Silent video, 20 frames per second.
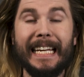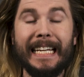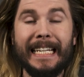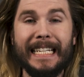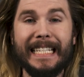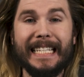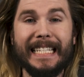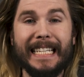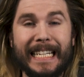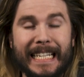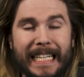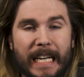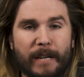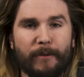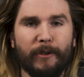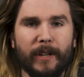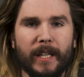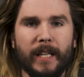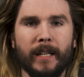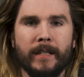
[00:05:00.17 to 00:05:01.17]

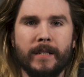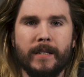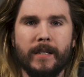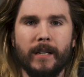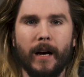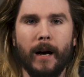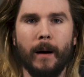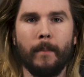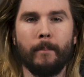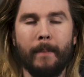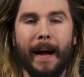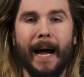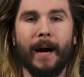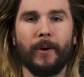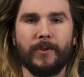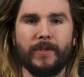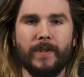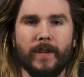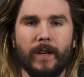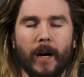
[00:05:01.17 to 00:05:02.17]
insignificant
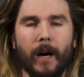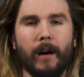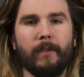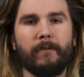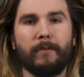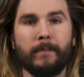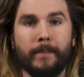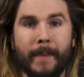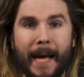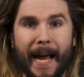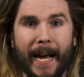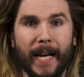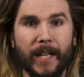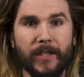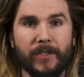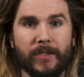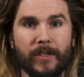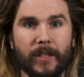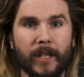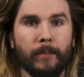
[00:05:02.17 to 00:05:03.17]
amount of
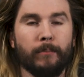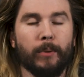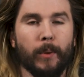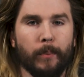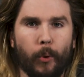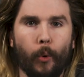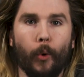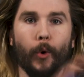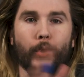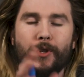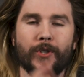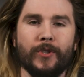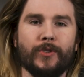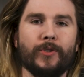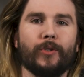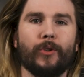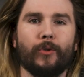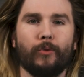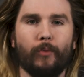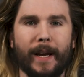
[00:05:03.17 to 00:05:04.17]
mass in proportion
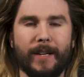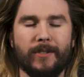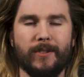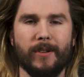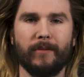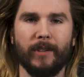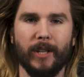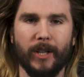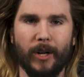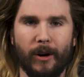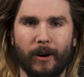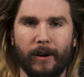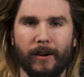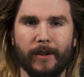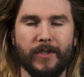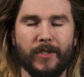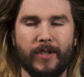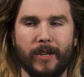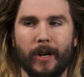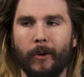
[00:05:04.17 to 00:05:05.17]
to the rest of the
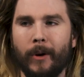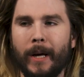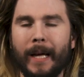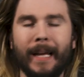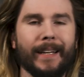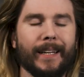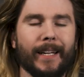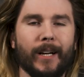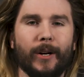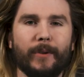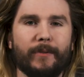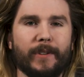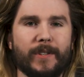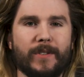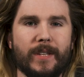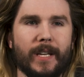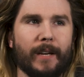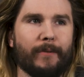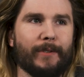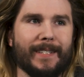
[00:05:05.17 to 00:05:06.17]
card. So, you know, if
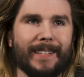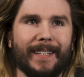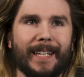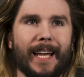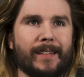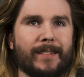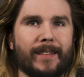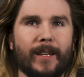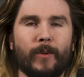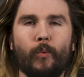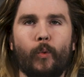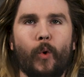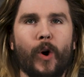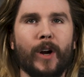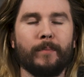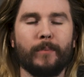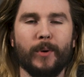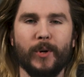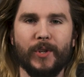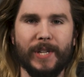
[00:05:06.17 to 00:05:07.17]
it's less than
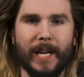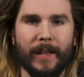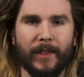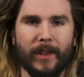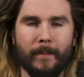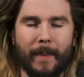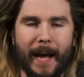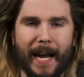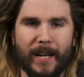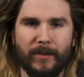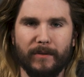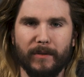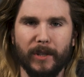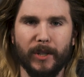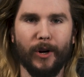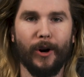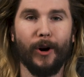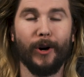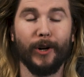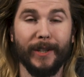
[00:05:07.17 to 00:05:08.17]
1% the mass of the
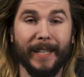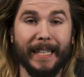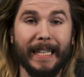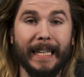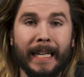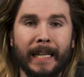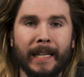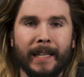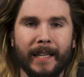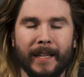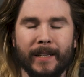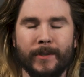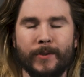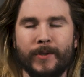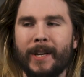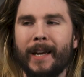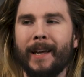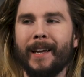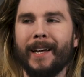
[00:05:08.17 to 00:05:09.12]
card, the ink is,